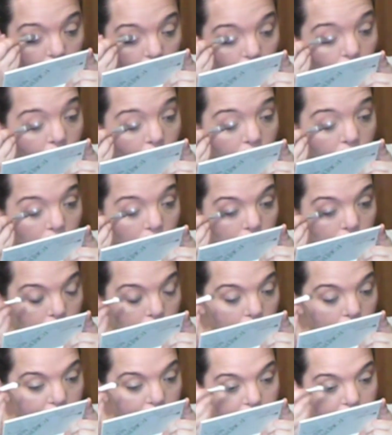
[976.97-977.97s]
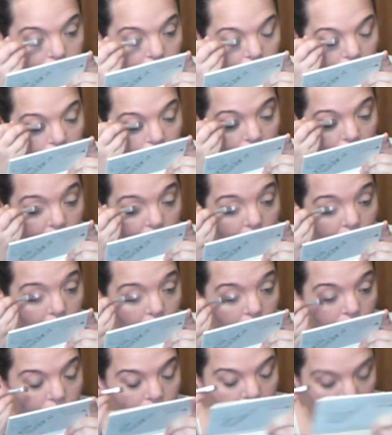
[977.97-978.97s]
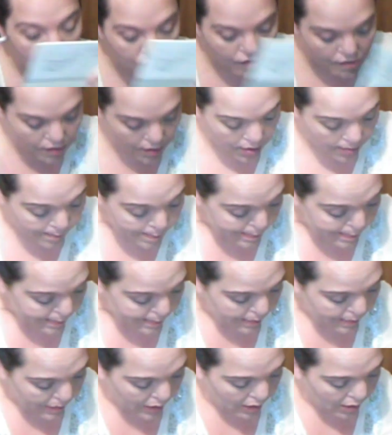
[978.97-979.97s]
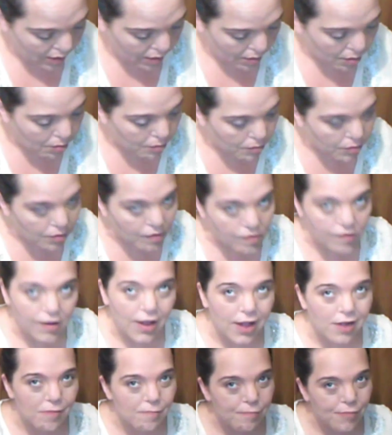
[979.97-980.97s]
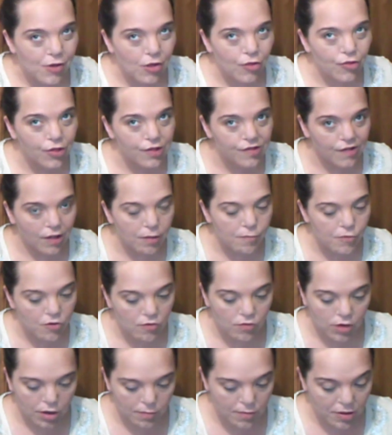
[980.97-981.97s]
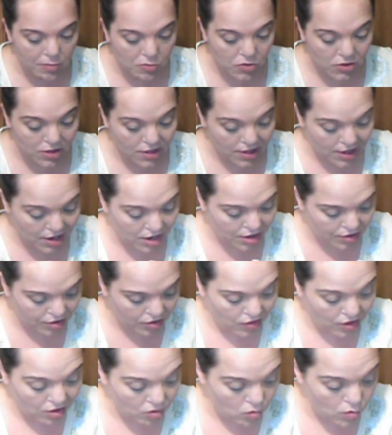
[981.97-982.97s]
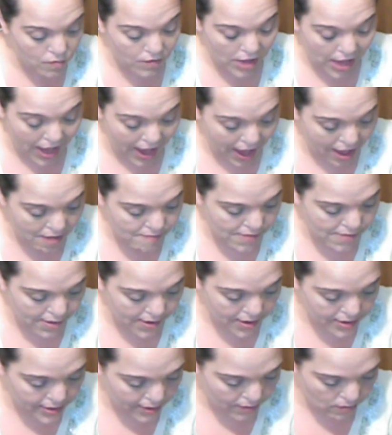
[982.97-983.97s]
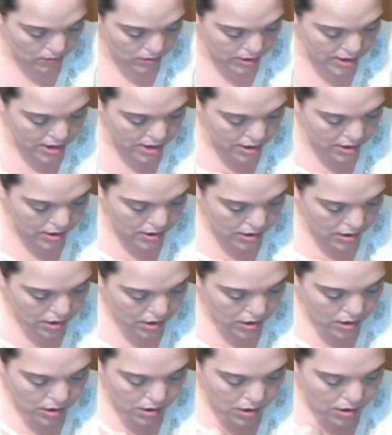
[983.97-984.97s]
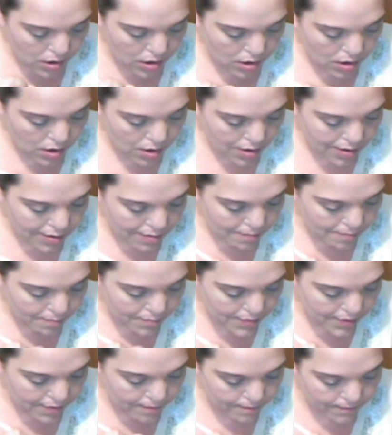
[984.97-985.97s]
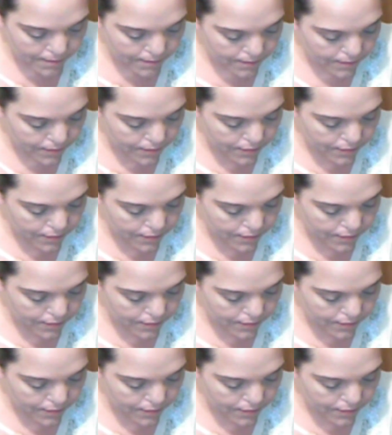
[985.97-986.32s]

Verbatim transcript: is That real lightly over the eyelids. Because you gotta build this up to really be able to tell it that you even have anything on. But.